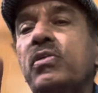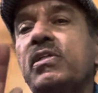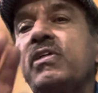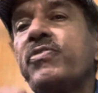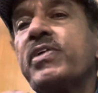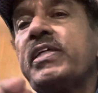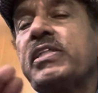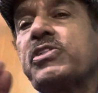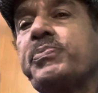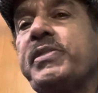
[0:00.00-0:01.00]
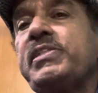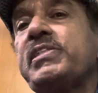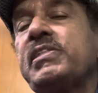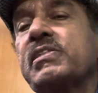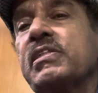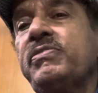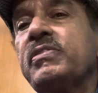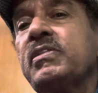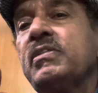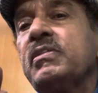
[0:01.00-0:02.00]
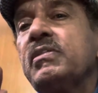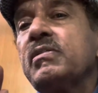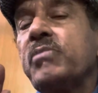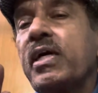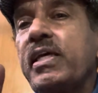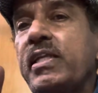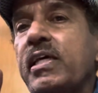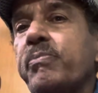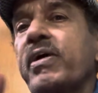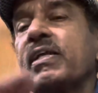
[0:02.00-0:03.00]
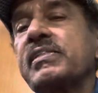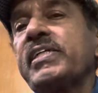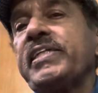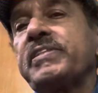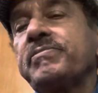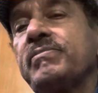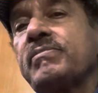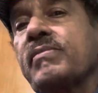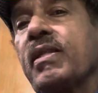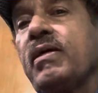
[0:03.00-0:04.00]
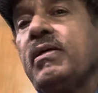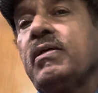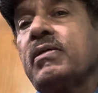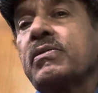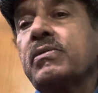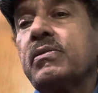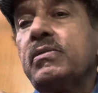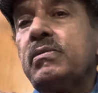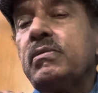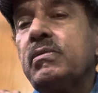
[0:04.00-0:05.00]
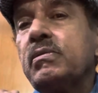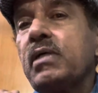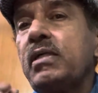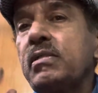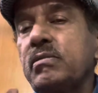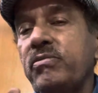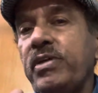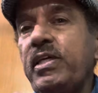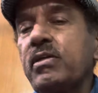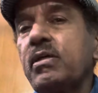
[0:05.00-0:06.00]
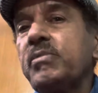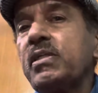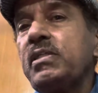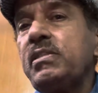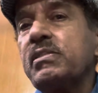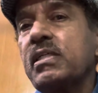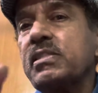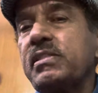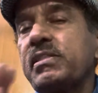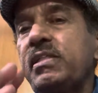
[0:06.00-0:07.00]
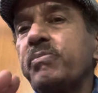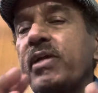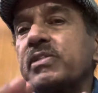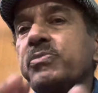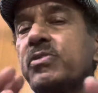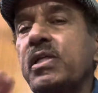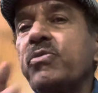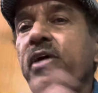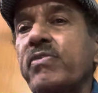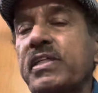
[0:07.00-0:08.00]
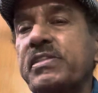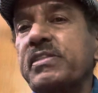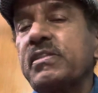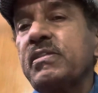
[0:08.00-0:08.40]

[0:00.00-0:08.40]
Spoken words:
different species of malaria parasite. So and very common is, as I said, Plasmodium vivax.